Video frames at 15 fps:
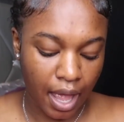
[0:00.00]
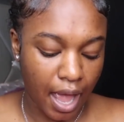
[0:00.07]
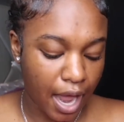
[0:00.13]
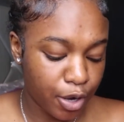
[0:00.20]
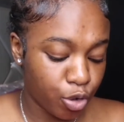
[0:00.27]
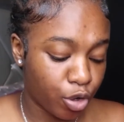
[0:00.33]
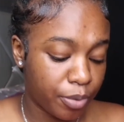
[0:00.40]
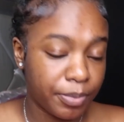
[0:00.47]
I
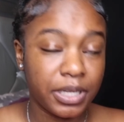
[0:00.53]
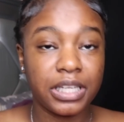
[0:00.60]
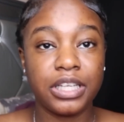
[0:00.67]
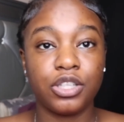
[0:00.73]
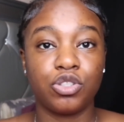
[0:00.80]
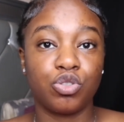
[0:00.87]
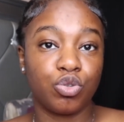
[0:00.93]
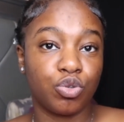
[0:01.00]
normally
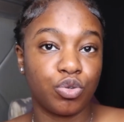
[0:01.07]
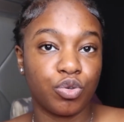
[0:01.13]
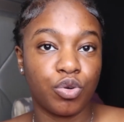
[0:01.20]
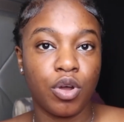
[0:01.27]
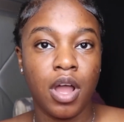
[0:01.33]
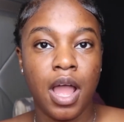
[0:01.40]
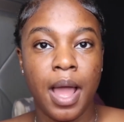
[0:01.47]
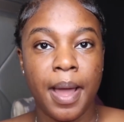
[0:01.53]
do
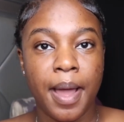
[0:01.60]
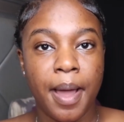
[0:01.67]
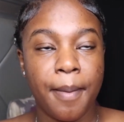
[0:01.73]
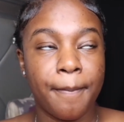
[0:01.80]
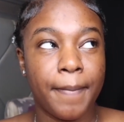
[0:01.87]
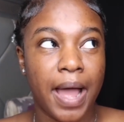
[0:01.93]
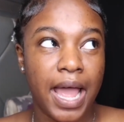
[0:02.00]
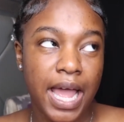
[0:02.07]

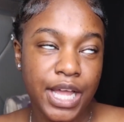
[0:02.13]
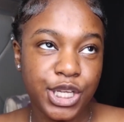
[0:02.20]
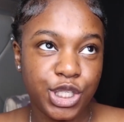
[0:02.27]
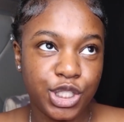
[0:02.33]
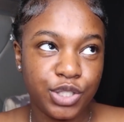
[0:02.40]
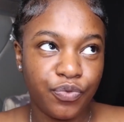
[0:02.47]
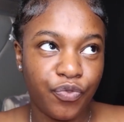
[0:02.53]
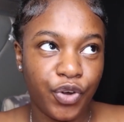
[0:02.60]
my
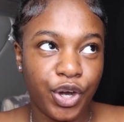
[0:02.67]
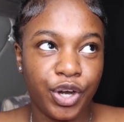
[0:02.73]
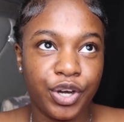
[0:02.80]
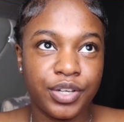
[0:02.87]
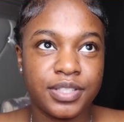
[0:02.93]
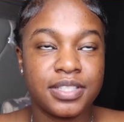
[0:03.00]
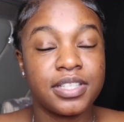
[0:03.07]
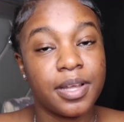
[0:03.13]
edges
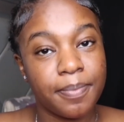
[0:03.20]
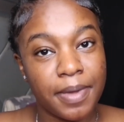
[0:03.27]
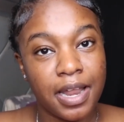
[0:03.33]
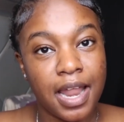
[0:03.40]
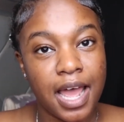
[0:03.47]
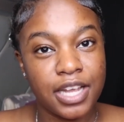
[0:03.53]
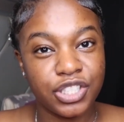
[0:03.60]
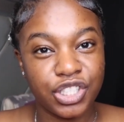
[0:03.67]
first, then my
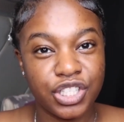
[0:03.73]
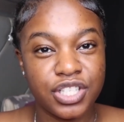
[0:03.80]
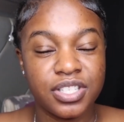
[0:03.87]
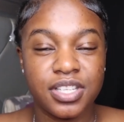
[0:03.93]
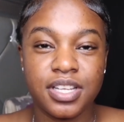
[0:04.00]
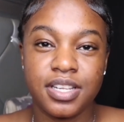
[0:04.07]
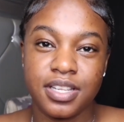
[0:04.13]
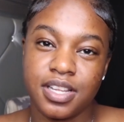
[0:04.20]
lashes,
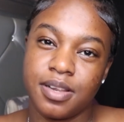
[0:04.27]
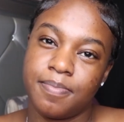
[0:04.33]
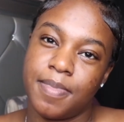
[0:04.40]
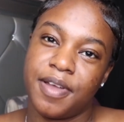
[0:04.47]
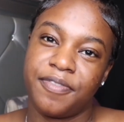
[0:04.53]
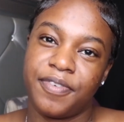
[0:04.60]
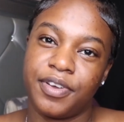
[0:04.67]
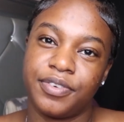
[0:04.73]
and then
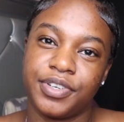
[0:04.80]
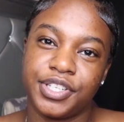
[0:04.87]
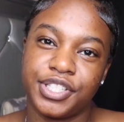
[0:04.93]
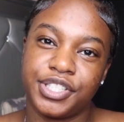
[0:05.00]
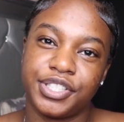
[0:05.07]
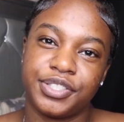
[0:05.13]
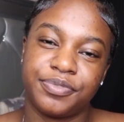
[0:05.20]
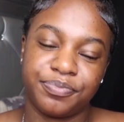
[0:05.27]
my
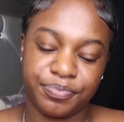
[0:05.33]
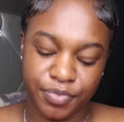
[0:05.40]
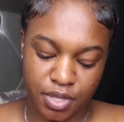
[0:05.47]
foundation.